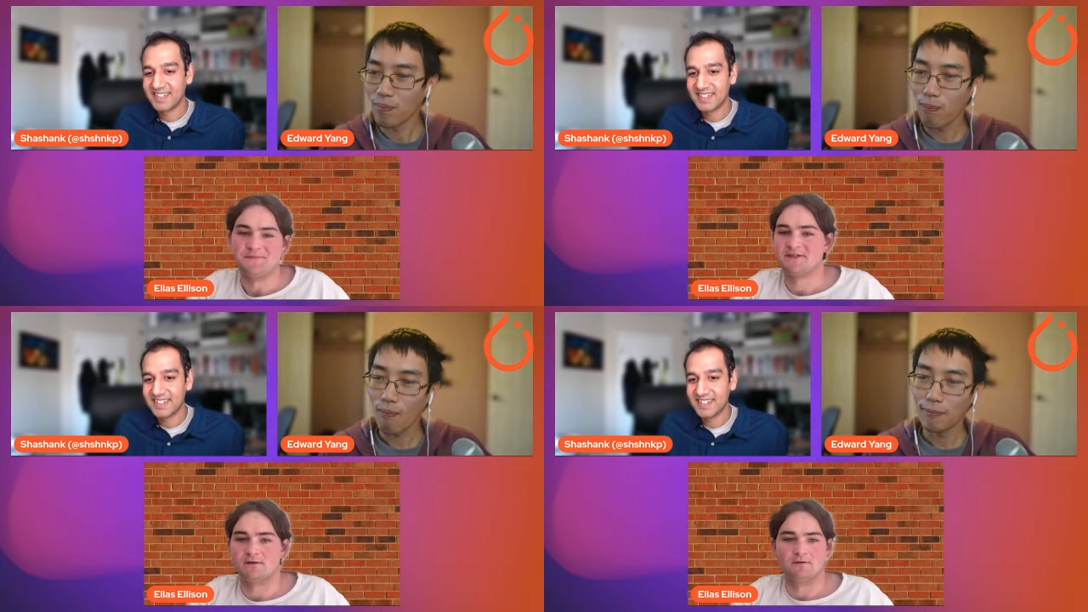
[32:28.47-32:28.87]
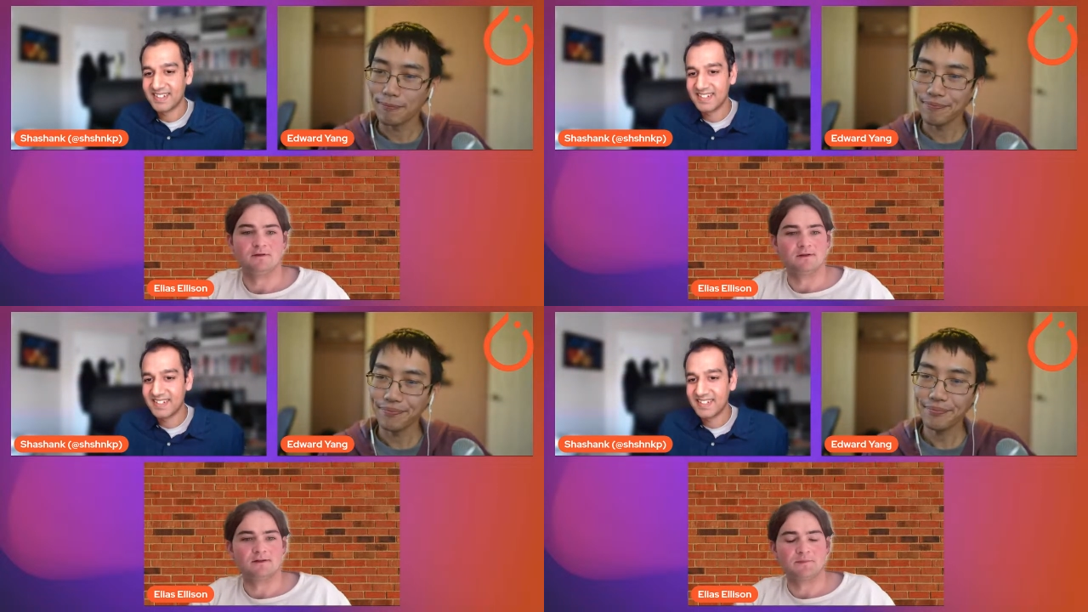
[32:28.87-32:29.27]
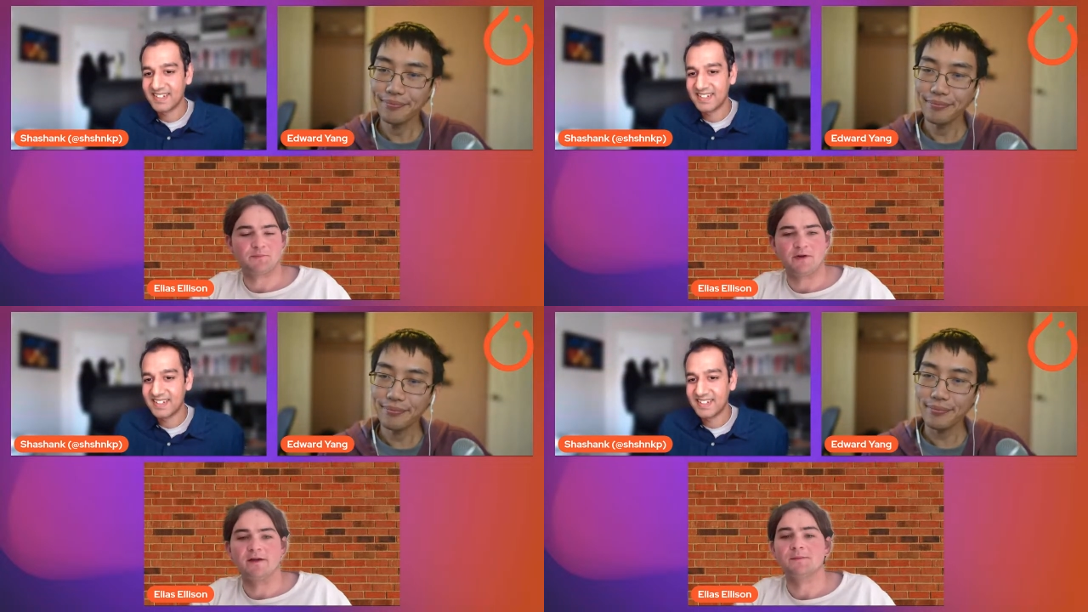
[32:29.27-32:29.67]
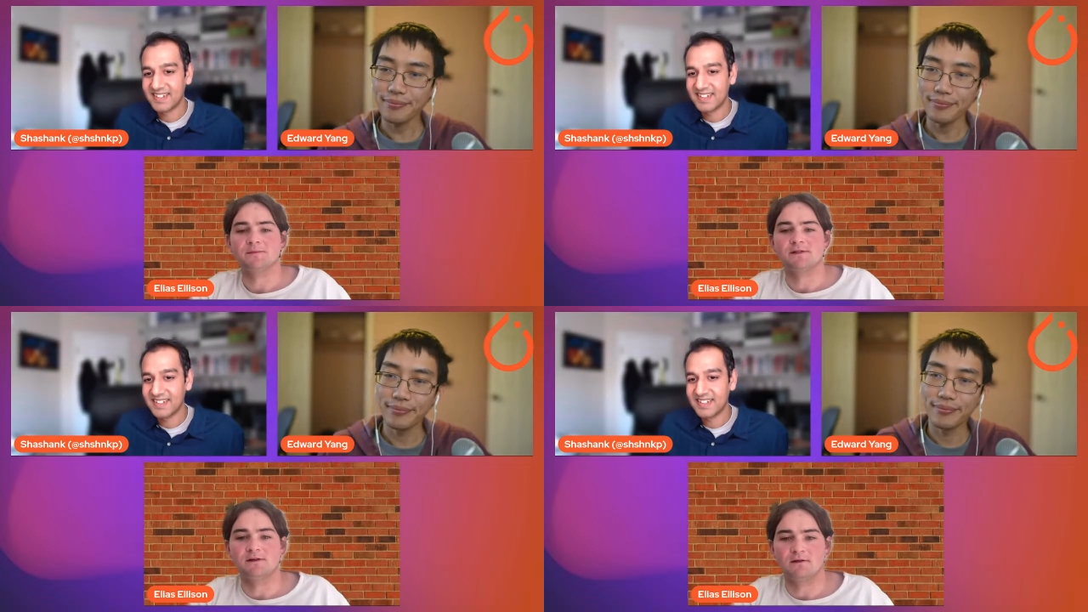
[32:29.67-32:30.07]
Speaker 1: So in, in, the prims,
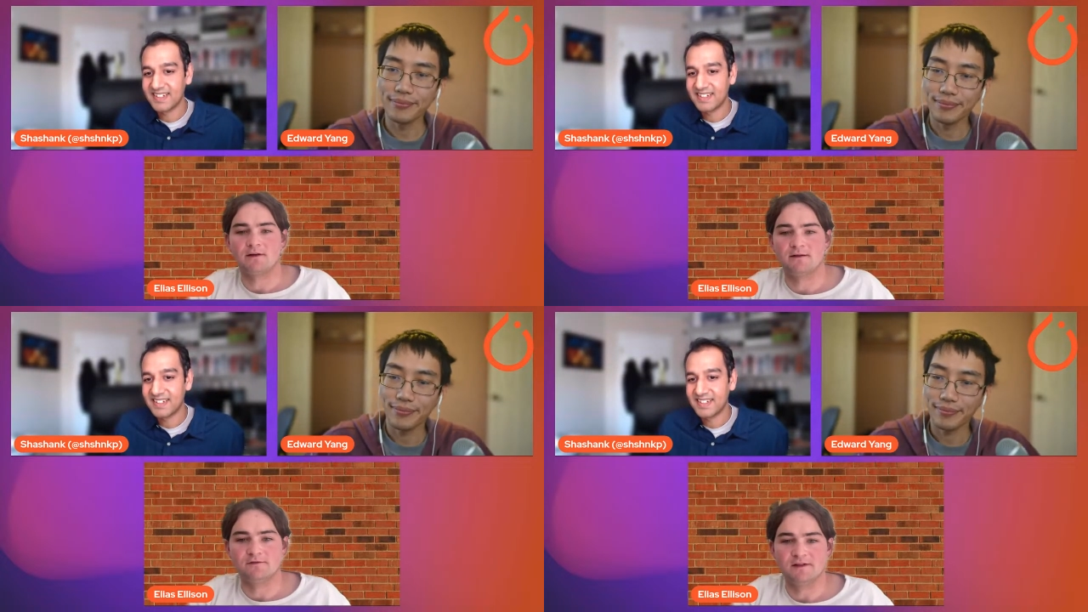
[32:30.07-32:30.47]
you know, kind of